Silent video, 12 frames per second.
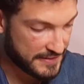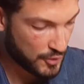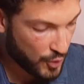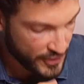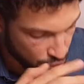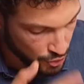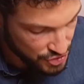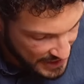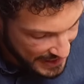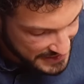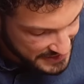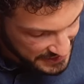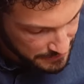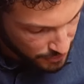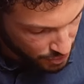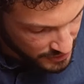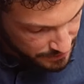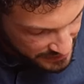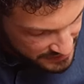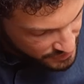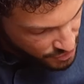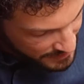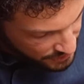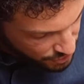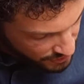In fact, here there's no Ministry of